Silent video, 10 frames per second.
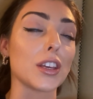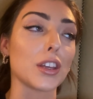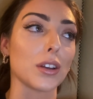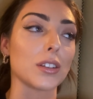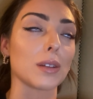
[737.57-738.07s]

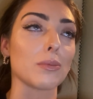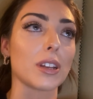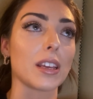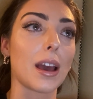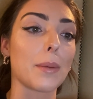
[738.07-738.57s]
good and I'm
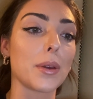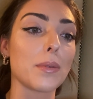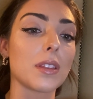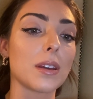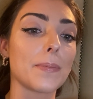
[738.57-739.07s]
really happy
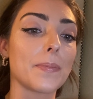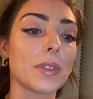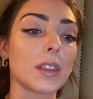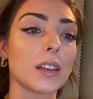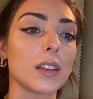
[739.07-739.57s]
with them.
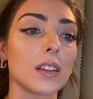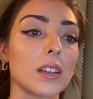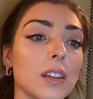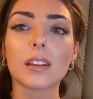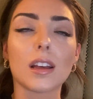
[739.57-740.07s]

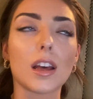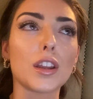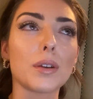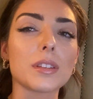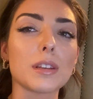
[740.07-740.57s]
I
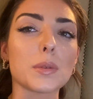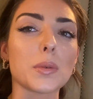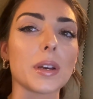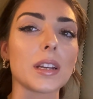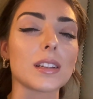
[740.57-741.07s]
know it seems a bit
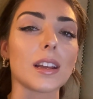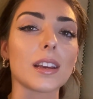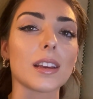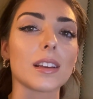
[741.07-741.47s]
weird to like